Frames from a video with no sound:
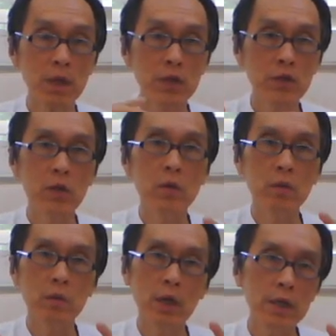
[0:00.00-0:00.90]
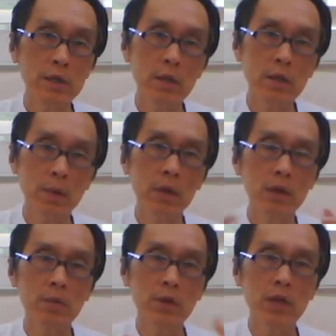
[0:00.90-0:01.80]
So let's talk about
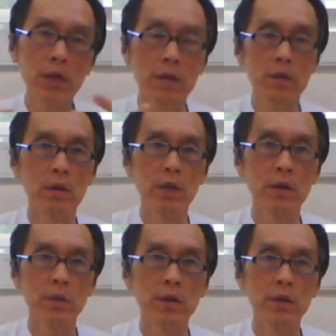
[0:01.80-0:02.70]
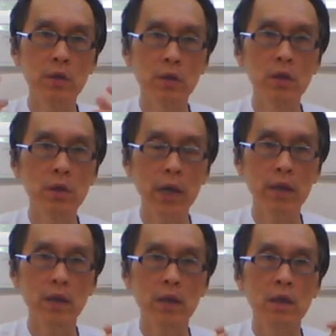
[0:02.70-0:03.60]
the breathing, okay? Because you know
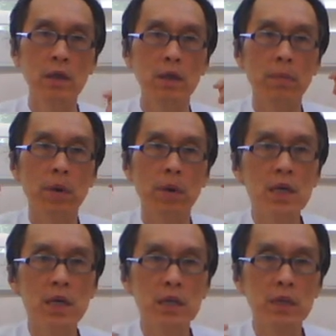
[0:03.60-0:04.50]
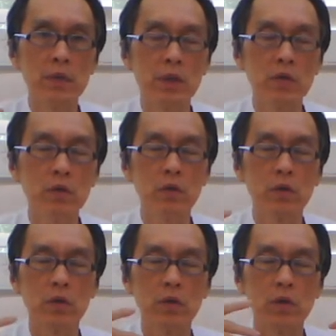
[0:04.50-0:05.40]
that the body has to be loose.
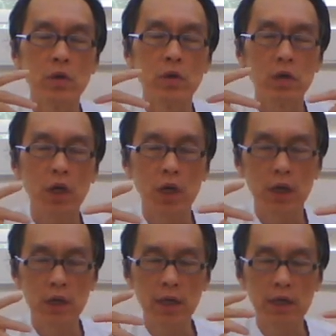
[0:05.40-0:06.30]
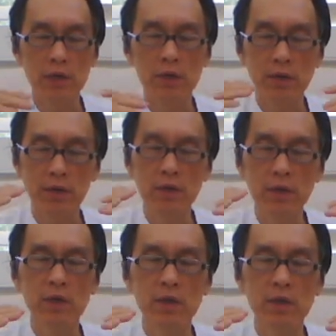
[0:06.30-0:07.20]
That is the
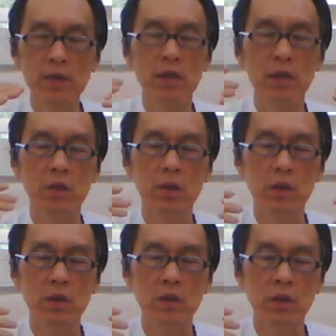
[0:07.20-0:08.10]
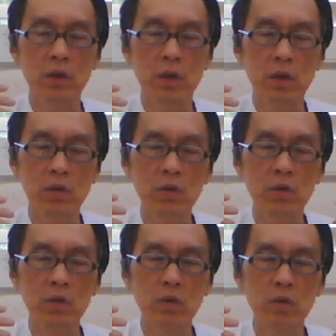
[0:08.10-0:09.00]
first thing on the when you want the
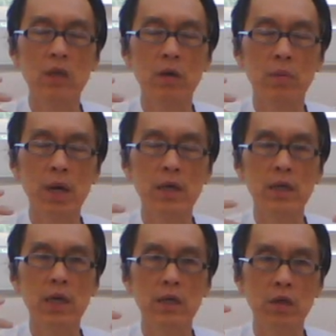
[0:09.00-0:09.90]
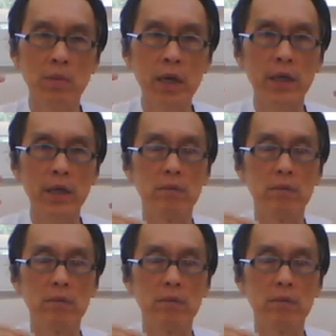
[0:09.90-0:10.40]
unity, your body and your mind.